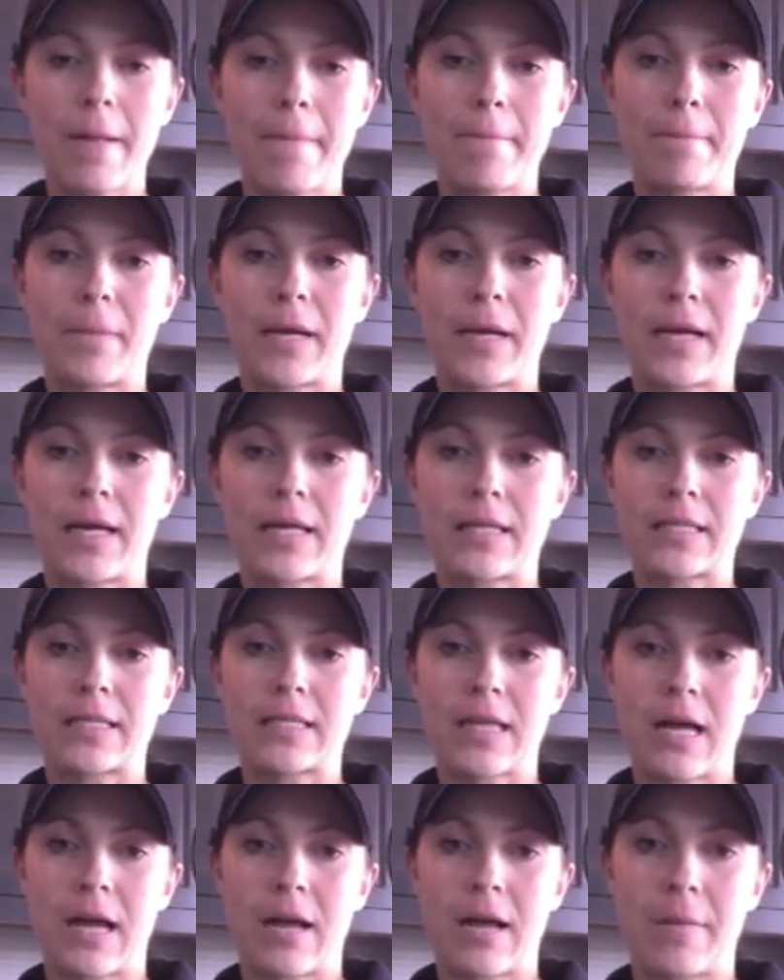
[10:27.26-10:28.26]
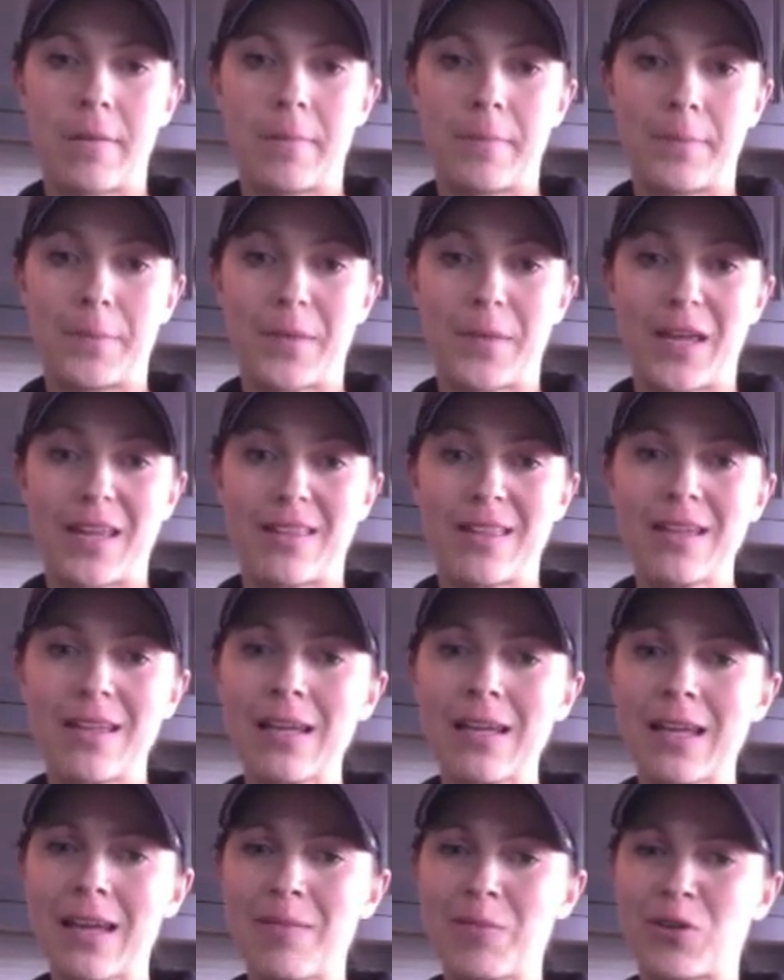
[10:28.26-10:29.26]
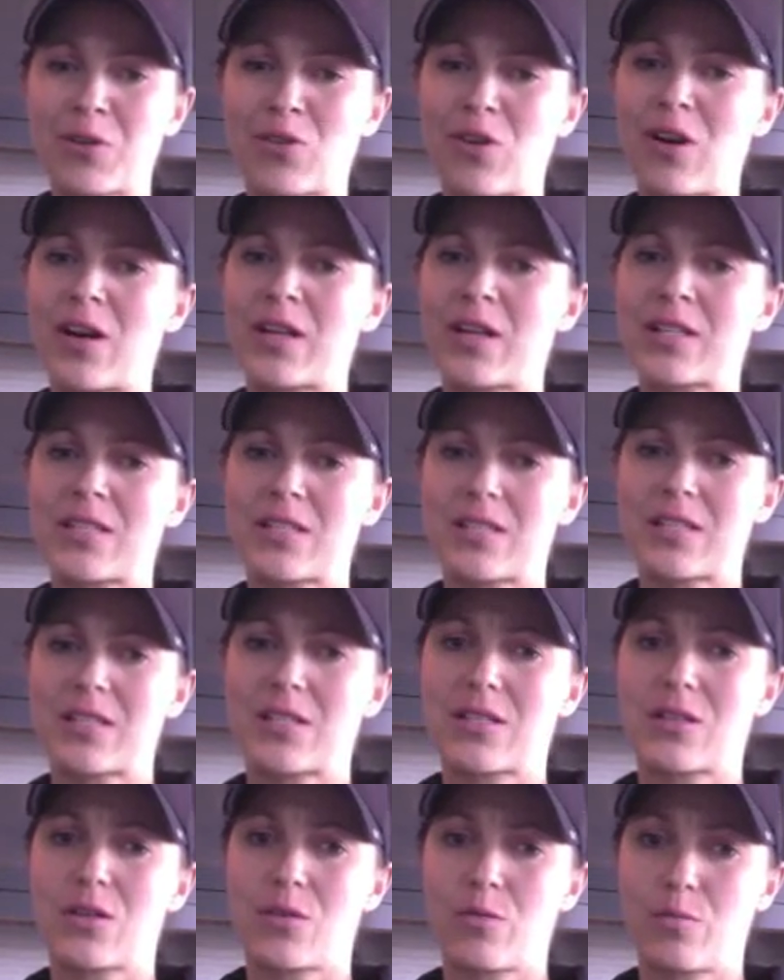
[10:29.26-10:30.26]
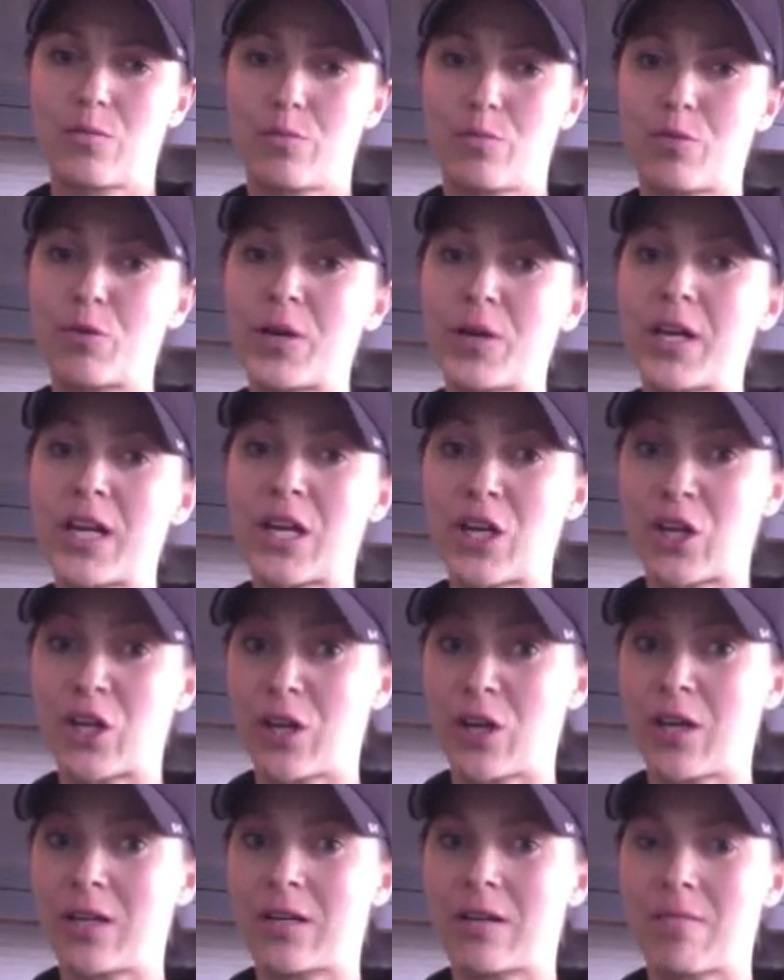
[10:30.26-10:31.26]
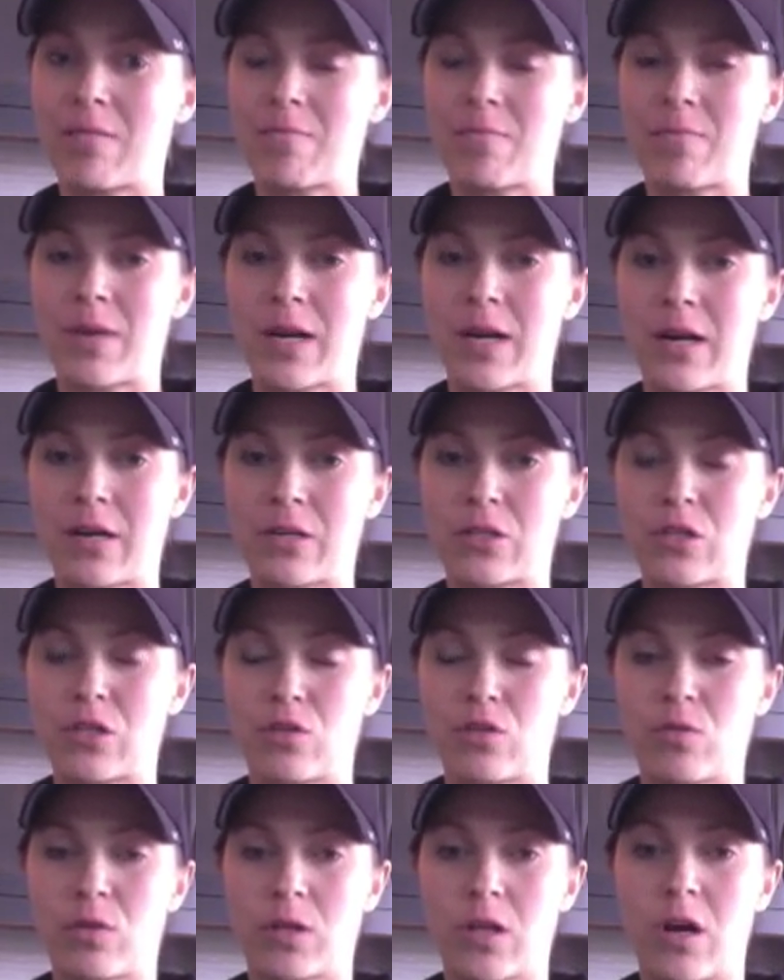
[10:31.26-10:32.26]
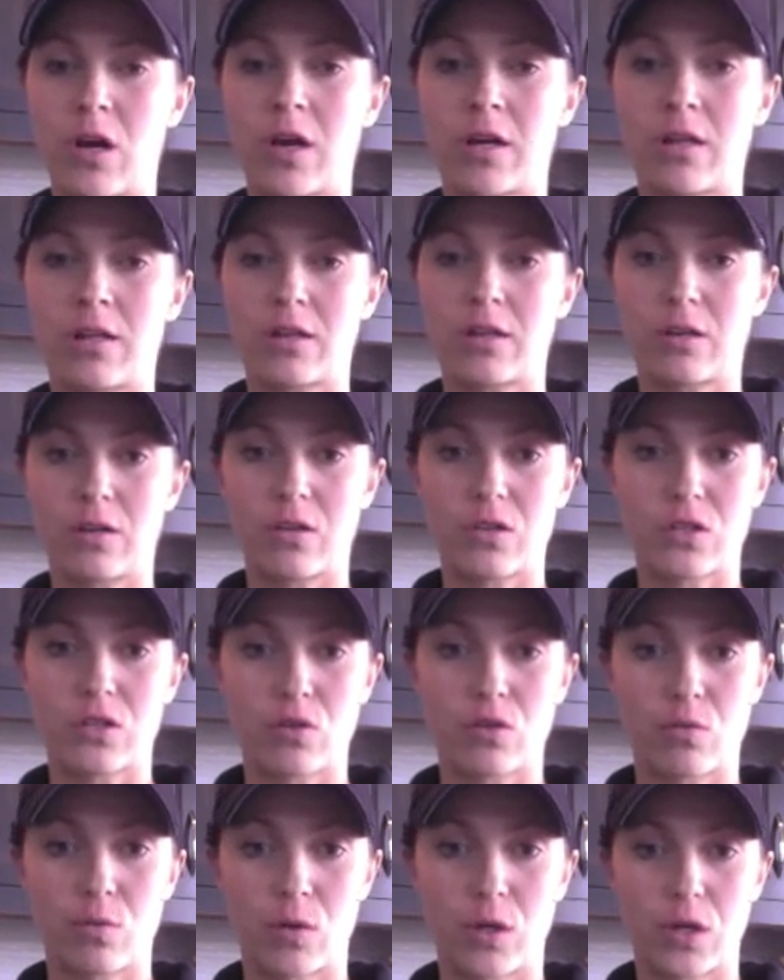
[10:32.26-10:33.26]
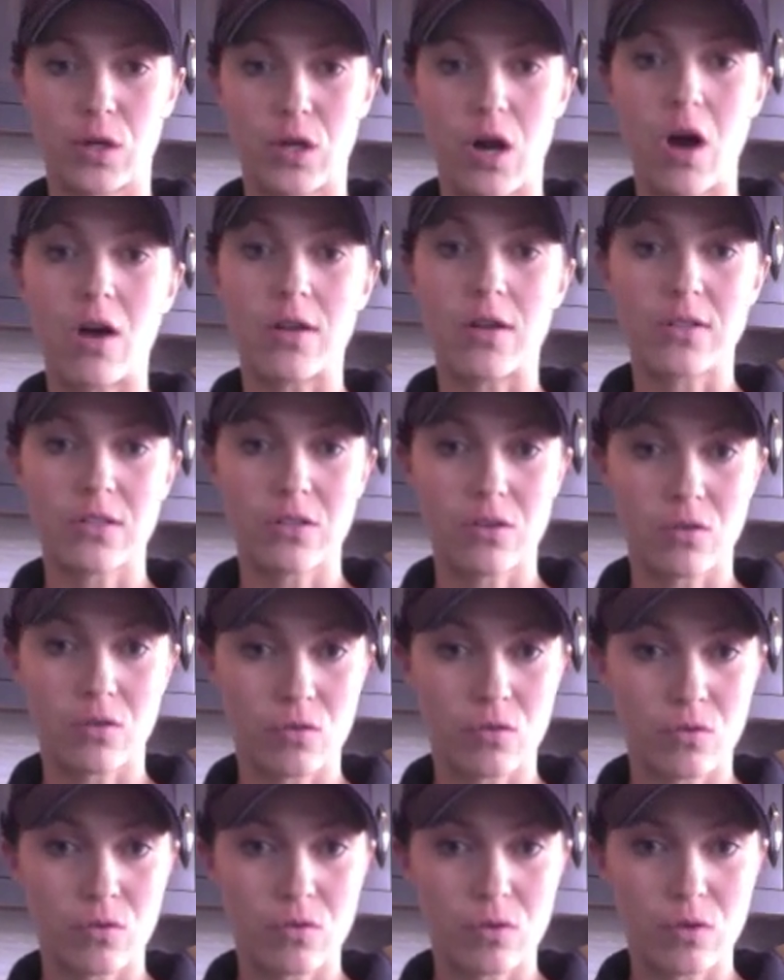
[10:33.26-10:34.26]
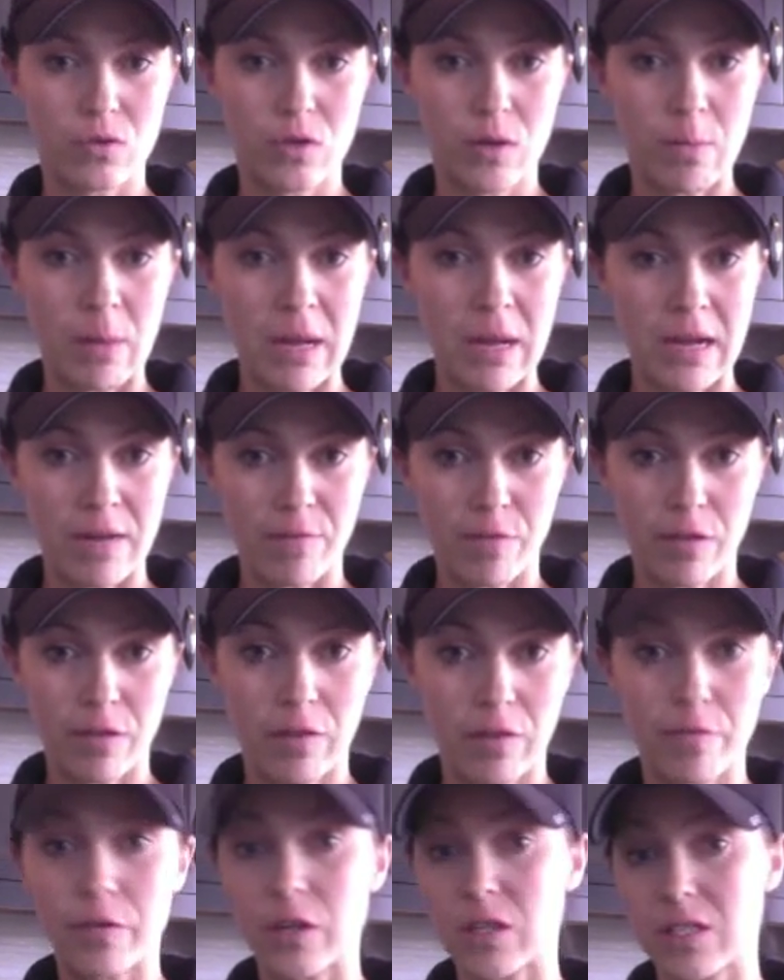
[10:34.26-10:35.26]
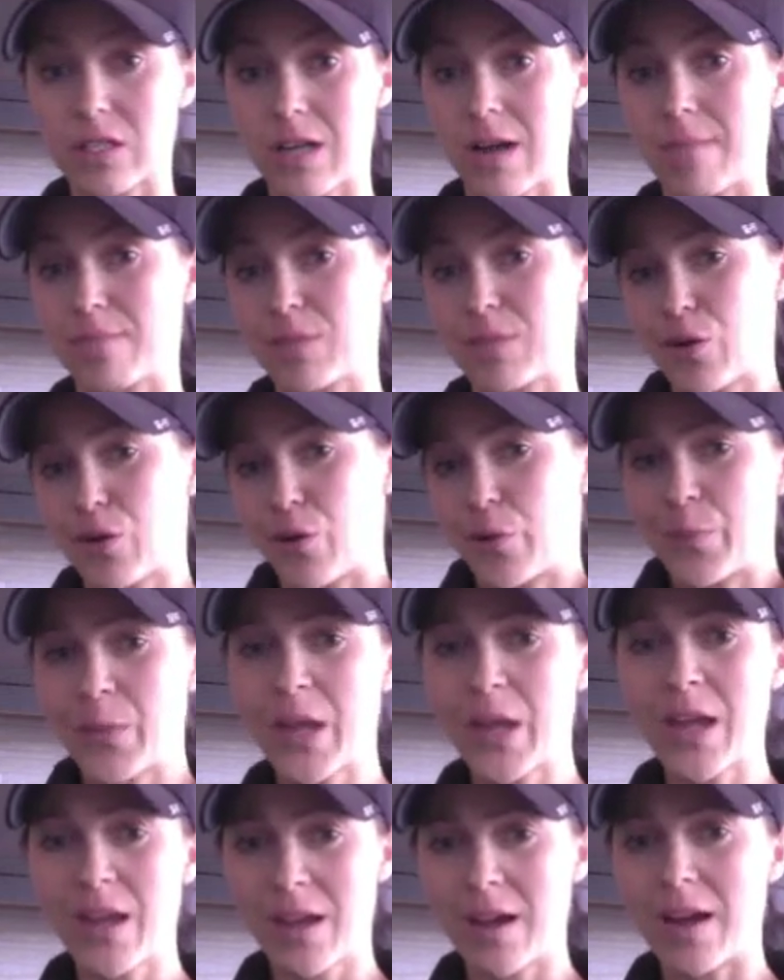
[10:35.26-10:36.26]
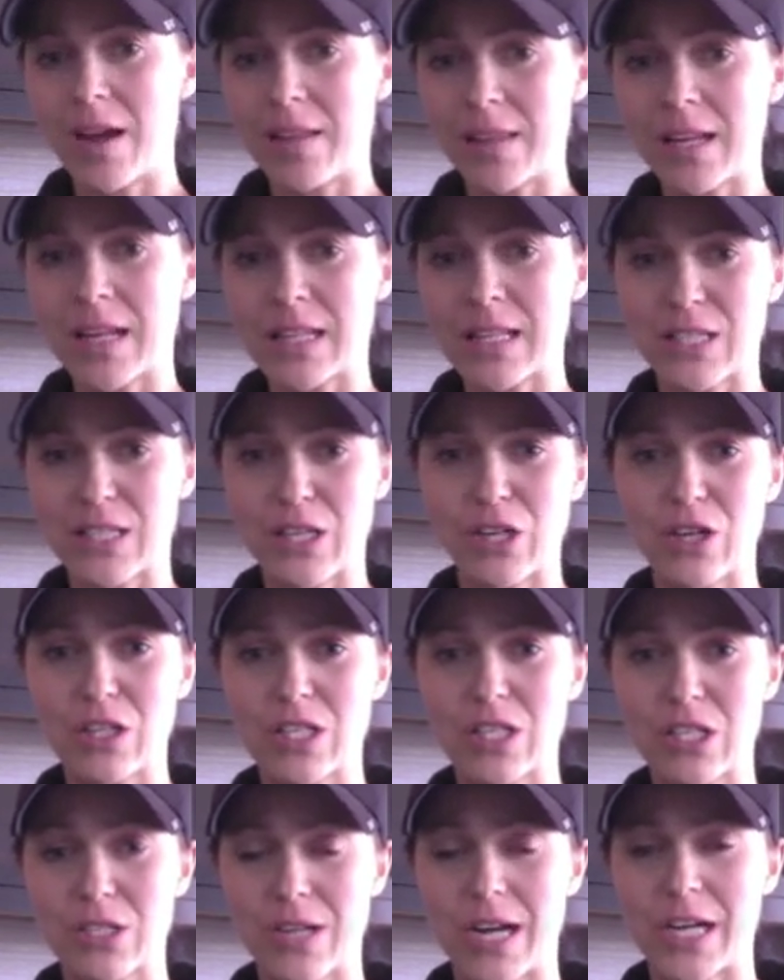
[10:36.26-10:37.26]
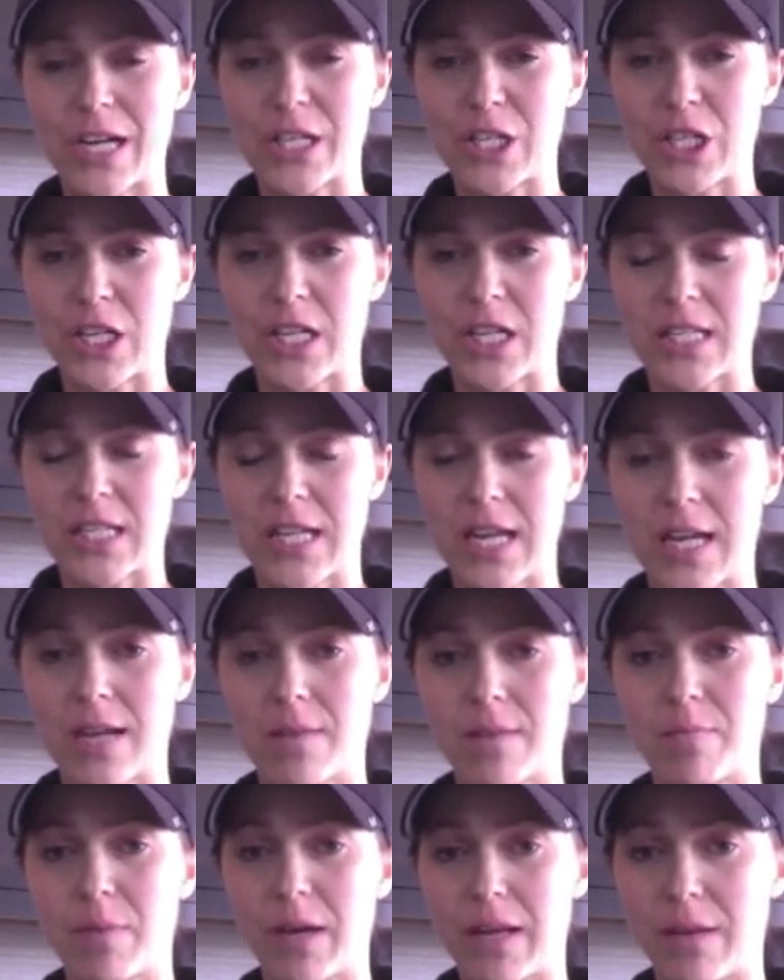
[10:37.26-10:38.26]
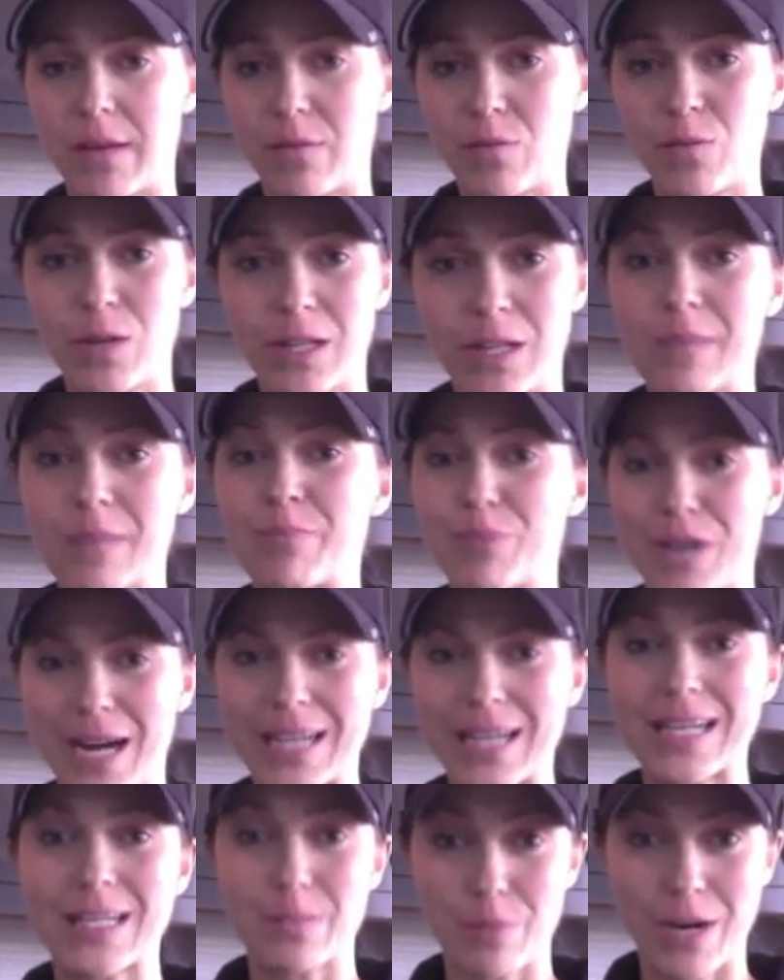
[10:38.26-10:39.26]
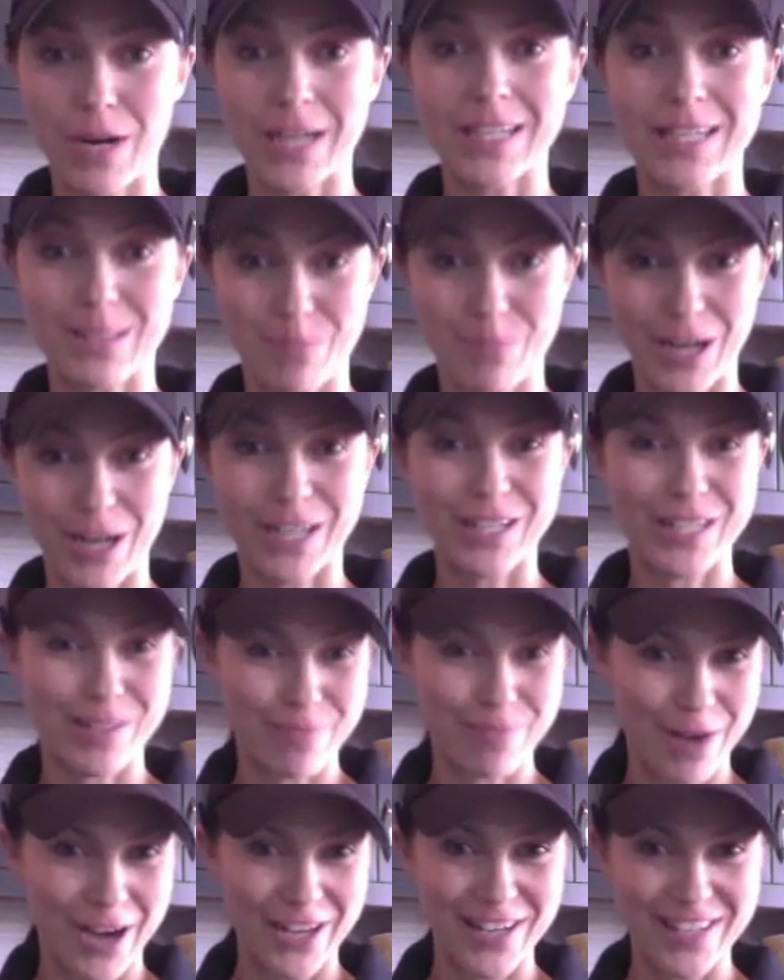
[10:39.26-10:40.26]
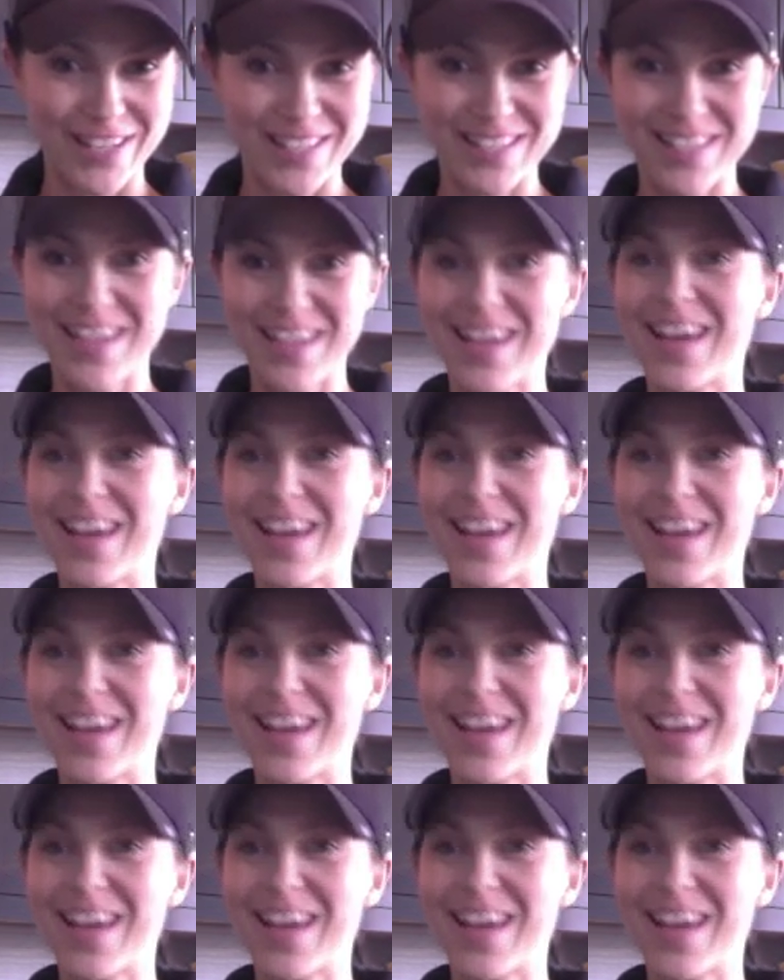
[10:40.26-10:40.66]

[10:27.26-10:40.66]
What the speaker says: But I think I came across pretty good compared to a lot of the girls who were also competing for their first time. So I think it's a good strategy to take. But really, practice, practice, practice, practice.